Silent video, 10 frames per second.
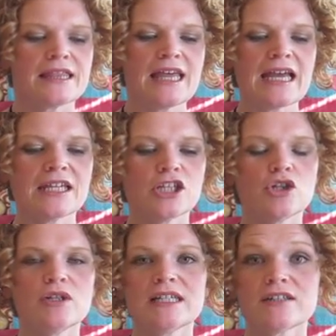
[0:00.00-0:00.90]
Then
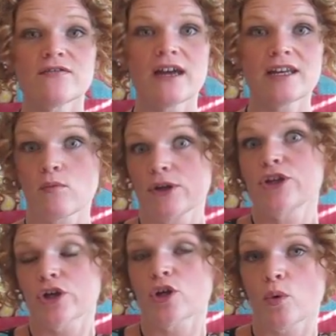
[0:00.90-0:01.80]
you need to find out when
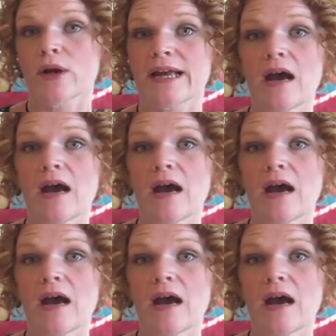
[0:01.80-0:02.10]
you're gonna work